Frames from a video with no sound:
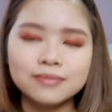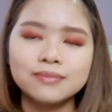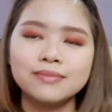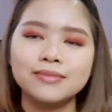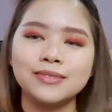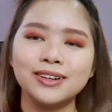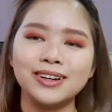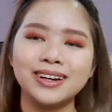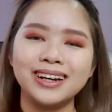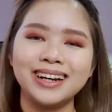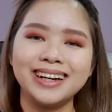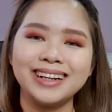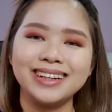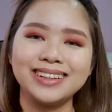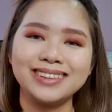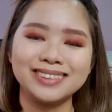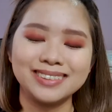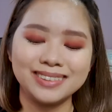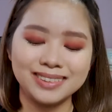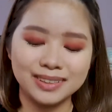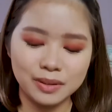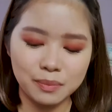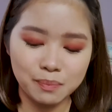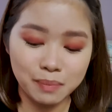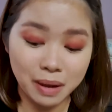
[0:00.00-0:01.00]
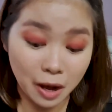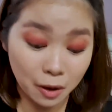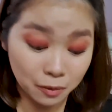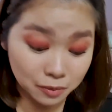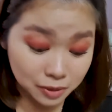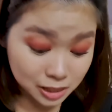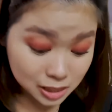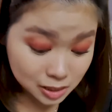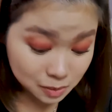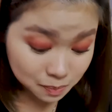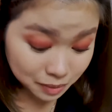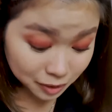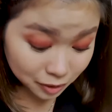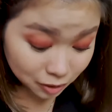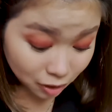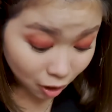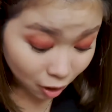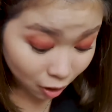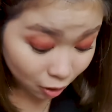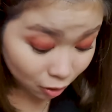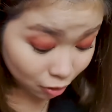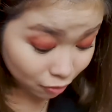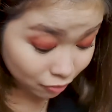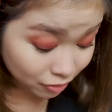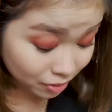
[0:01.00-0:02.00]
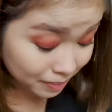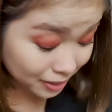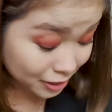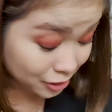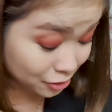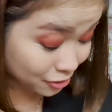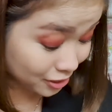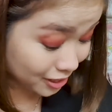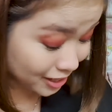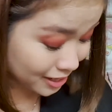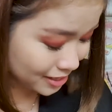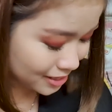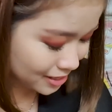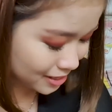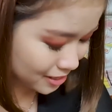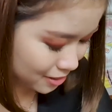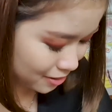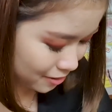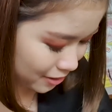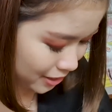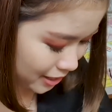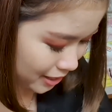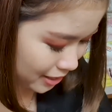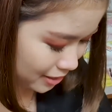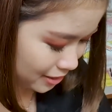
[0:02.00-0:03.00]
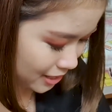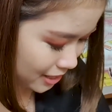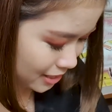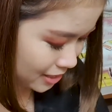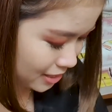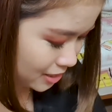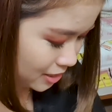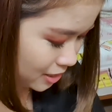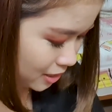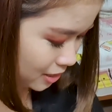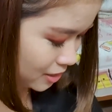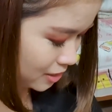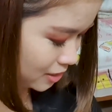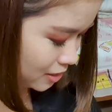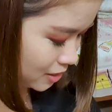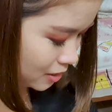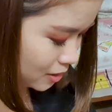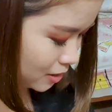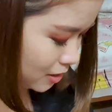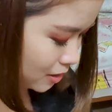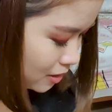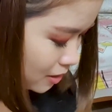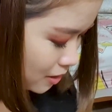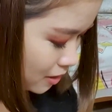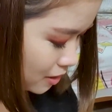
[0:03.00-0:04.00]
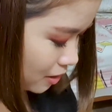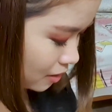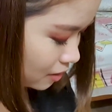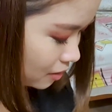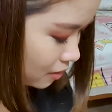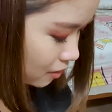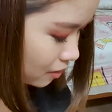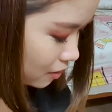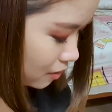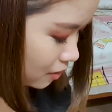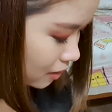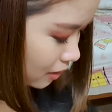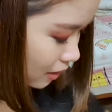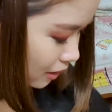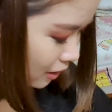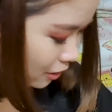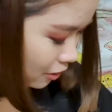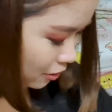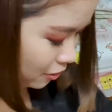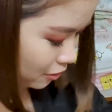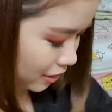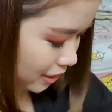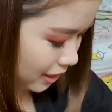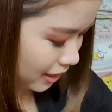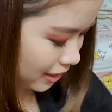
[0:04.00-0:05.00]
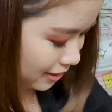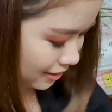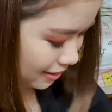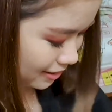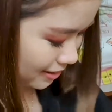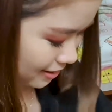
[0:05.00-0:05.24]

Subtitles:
Great. Powder spilled all over my dress. Great. That's just great.